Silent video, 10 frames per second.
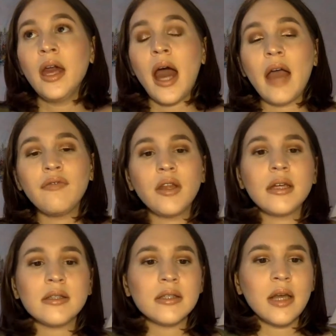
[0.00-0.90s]
I feel
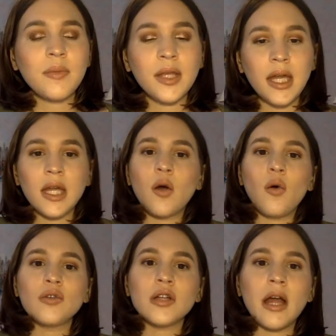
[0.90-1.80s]
like since I've been getting
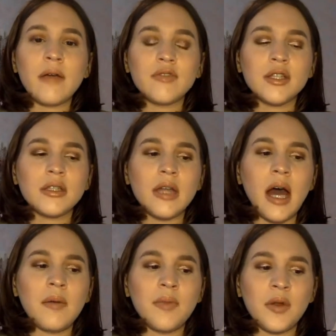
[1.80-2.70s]
older, I've just
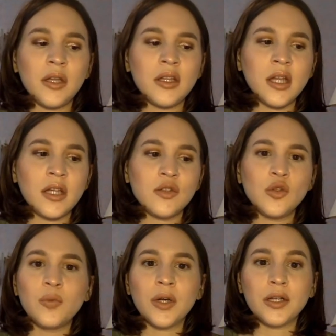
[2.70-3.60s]
not been like
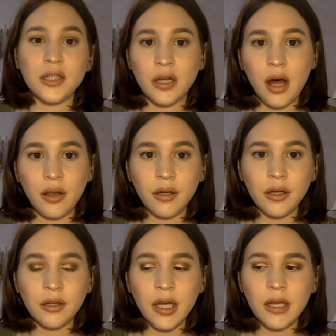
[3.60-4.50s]
super into
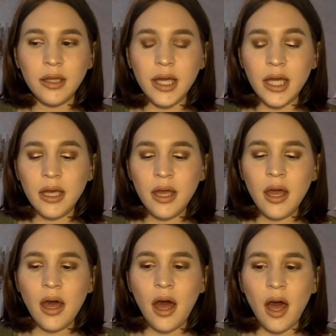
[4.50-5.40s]
color lately.
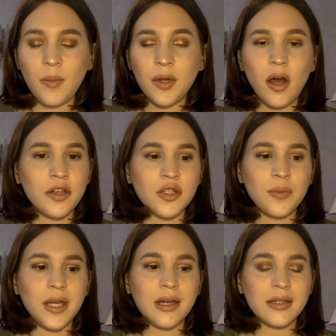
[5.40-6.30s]
But also
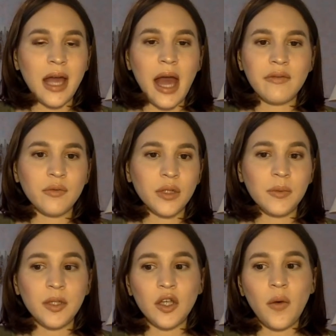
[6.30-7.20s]
because I haven't
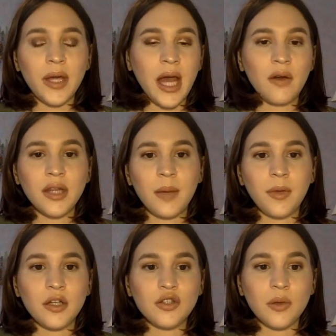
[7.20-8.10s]
really been going out that
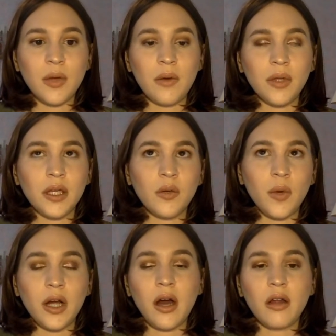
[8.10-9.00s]
much, so I'm not really going to
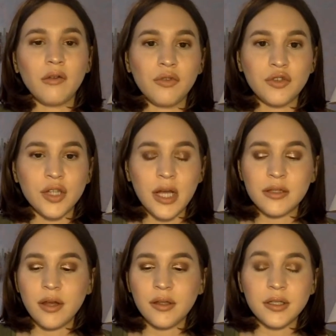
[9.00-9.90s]
wear colorful
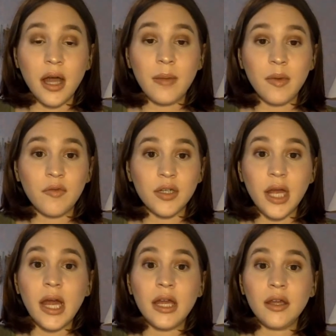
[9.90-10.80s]
shades all the time every
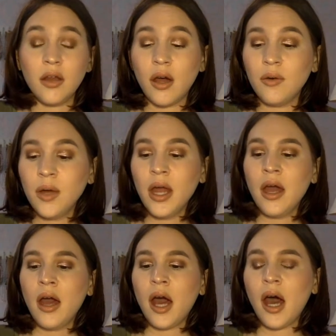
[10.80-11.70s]
day, you know?
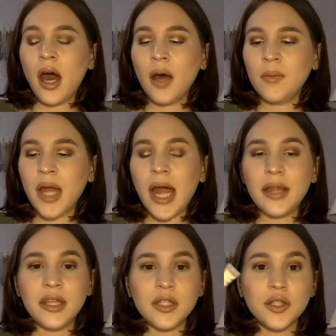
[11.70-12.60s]

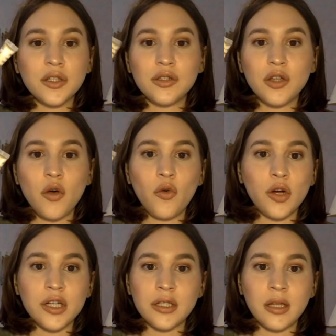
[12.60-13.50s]
And this looks so
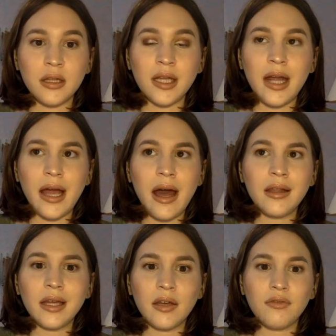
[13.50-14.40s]
gorgeous on the lid. I
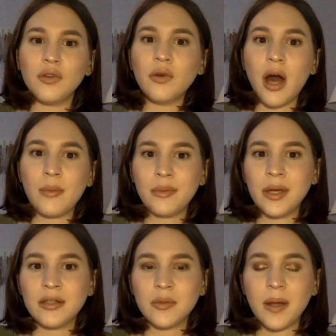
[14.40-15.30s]
got like a few
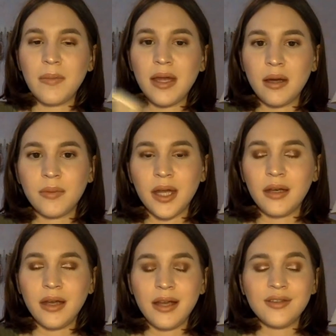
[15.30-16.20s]
compliments on my makeup
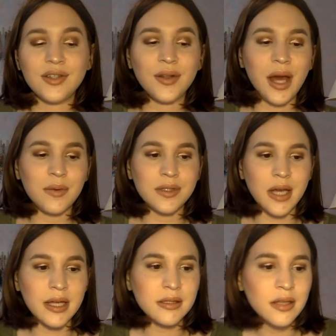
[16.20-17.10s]
that night, so that was
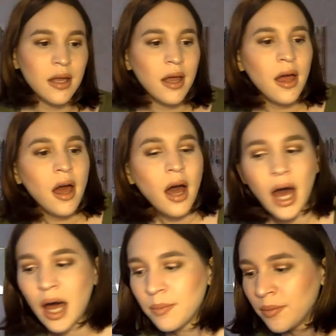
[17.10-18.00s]
nice.
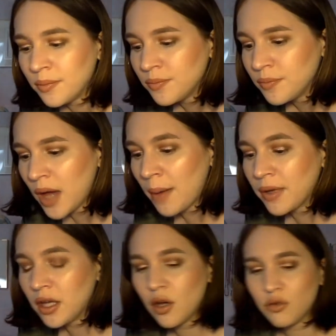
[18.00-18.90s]
I'm
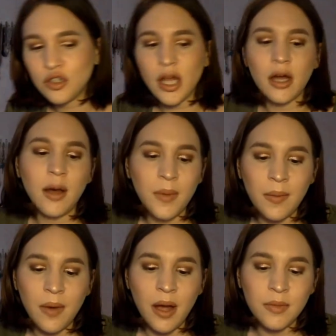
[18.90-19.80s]
going to go check on my
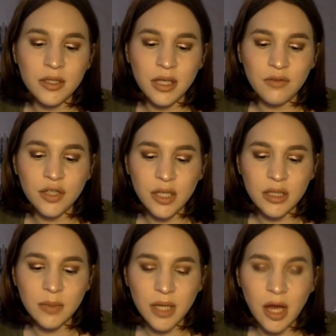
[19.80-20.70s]
mom to see if she
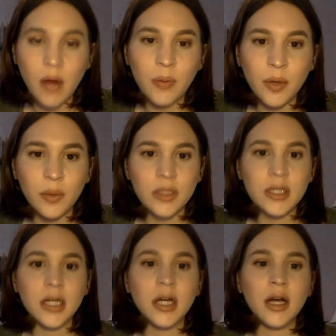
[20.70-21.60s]
needs me to help her with
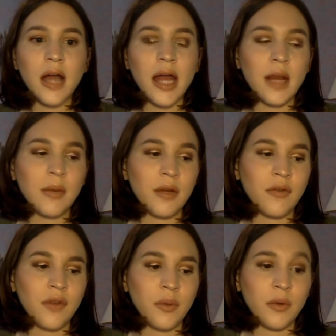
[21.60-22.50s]
dinner, and I'm going to
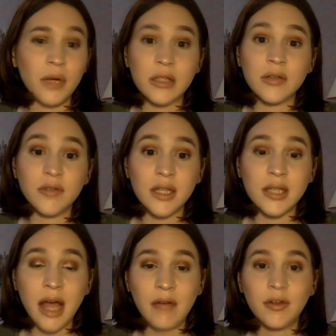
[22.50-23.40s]
film the rest of this
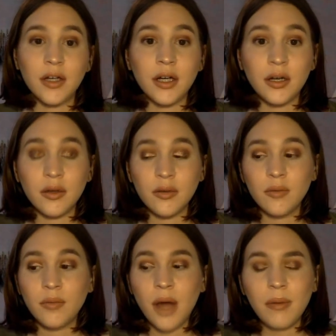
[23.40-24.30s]
after,
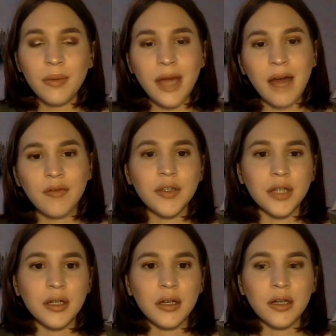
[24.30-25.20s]
probably after
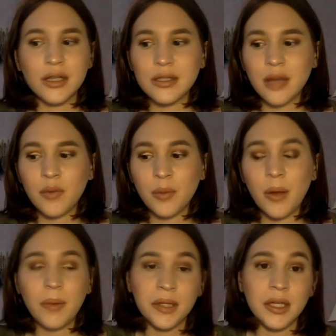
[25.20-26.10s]
dinner, because we're
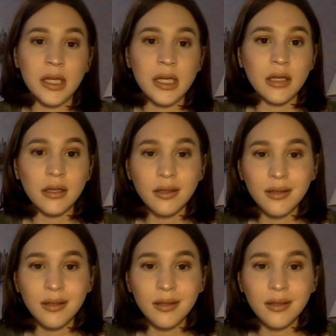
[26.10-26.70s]
probably going to eat.